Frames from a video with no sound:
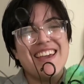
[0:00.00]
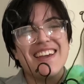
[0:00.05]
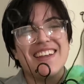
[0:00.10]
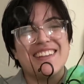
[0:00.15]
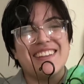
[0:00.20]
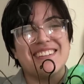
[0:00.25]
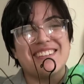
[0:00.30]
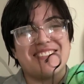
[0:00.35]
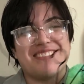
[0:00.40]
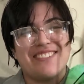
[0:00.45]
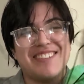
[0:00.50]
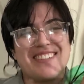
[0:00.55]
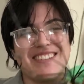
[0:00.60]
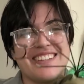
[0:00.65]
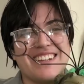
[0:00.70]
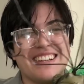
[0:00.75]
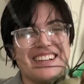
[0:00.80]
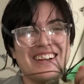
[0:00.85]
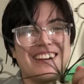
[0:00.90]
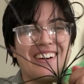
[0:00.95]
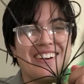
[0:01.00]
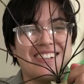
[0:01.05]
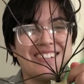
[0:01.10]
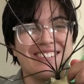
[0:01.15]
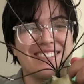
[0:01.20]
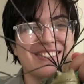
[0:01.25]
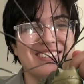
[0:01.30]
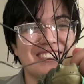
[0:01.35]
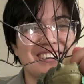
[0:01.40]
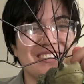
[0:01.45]
This one's like a card
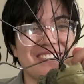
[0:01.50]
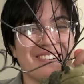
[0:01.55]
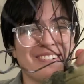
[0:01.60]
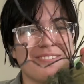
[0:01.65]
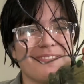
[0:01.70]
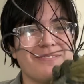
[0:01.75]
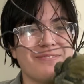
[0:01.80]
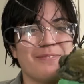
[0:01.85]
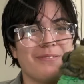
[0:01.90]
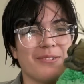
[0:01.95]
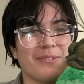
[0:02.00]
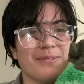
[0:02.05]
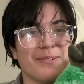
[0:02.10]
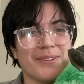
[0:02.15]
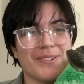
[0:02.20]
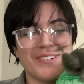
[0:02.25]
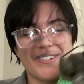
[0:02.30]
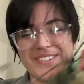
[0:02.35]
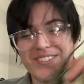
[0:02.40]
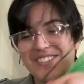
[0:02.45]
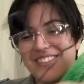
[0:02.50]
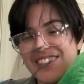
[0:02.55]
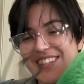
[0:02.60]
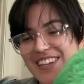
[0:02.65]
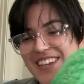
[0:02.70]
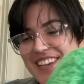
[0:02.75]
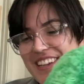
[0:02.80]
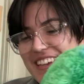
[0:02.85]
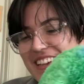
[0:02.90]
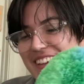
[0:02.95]
holder for photos.
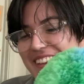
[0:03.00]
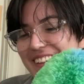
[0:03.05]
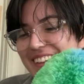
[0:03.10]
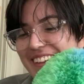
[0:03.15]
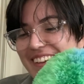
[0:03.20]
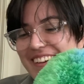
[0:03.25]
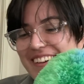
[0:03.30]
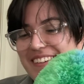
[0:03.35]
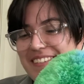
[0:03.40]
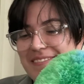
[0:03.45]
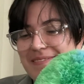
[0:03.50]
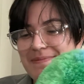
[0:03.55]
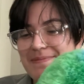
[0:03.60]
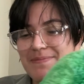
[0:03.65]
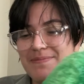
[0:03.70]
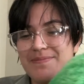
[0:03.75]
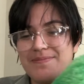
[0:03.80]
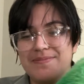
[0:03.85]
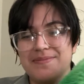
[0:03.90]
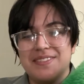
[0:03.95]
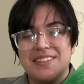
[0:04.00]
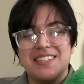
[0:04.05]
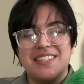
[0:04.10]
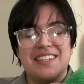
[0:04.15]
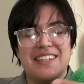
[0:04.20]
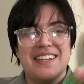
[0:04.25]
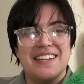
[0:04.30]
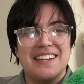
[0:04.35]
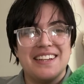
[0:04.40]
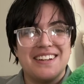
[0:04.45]
And
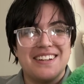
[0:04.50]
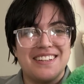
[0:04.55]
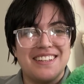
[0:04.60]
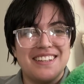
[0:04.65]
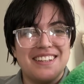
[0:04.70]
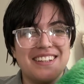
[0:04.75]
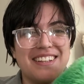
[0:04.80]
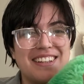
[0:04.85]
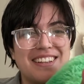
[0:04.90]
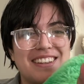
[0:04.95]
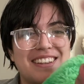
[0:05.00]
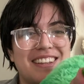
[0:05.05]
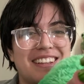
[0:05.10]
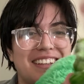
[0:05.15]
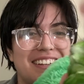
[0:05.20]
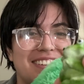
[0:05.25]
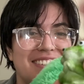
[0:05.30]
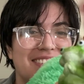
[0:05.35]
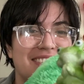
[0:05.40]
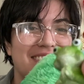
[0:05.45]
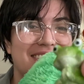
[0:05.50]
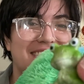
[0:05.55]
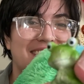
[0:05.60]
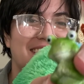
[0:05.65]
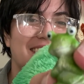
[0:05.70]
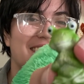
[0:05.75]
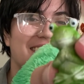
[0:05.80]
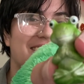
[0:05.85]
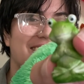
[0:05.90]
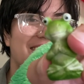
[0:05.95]
I got a little
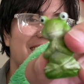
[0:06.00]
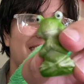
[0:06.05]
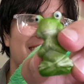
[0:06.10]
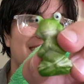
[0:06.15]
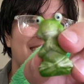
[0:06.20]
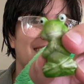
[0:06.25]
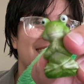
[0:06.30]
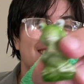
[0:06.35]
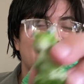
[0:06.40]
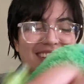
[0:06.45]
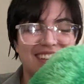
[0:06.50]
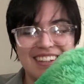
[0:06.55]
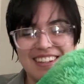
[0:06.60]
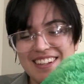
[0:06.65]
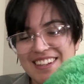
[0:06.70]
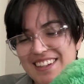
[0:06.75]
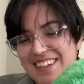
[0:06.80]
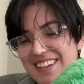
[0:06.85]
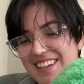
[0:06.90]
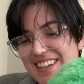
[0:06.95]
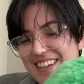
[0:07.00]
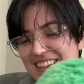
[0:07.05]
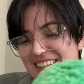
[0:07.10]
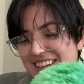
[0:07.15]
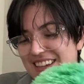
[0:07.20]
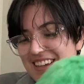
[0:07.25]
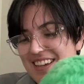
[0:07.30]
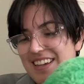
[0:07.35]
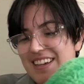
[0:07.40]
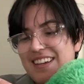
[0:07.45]
guy.
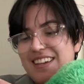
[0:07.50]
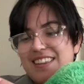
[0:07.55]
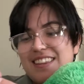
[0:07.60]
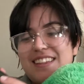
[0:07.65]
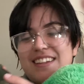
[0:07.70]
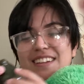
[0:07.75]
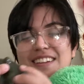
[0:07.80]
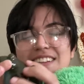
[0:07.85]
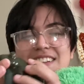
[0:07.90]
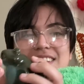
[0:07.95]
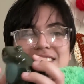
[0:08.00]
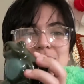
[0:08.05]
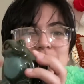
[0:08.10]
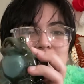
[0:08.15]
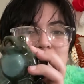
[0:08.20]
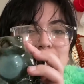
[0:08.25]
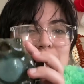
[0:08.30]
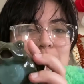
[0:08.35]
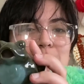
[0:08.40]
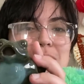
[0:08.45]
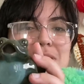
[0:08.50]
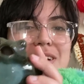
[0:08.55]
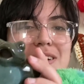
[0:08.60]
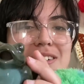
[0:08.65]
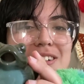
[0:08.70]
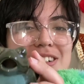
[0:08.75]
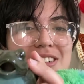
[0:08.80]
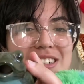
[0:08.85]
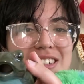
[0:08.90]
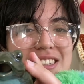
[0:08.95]
And then this one from Dollar
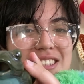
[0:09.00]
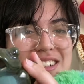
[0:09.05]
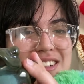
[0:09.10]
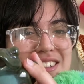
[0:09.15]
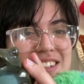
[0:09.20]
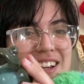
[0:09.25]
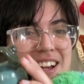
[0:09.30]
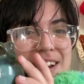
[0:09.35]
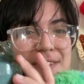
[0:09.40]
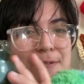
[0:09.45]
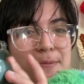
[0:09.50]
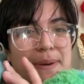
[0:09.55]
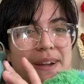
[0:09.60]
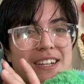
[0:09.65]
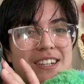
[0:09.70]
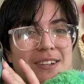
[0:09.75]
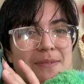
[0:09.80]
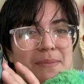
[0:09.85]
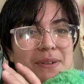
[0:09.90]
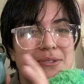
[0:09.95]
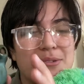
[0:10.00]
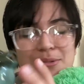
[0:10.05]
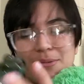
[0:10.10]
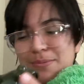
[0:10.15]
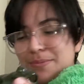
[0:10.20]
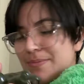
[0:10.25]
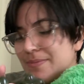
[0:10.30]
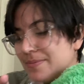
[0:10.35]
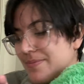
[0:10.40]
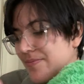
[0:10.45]
Tree. I have a matching
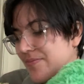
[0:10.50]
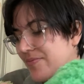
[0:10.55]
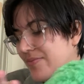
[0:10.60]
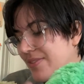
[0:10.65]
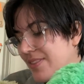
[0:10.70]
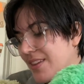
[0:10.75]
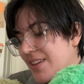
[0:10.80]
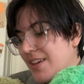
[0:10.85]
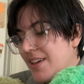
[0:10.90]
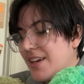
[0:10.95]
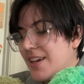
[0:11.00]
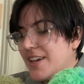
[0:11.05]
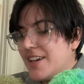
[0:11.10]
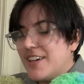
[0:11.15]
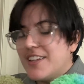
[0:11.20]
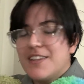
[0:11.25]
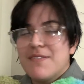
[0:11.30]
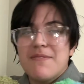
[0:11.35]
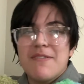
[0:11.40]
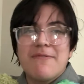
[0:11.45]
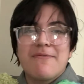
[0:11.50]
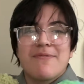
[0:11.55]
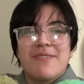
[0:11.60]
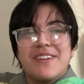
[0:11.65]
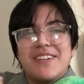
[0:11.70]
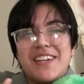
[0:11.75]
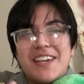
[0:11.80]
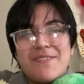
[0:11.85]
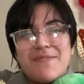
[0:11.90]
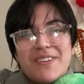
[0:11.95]
mushroom. And my
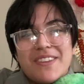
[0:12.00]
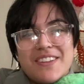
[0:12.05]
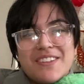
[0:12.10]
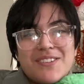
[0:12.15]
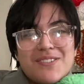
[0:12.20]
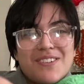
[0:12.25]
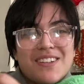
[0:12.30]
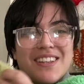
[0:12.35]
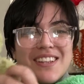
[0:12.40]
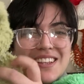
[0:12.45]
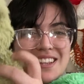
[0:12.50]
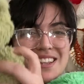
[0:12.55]
friend gave me this one,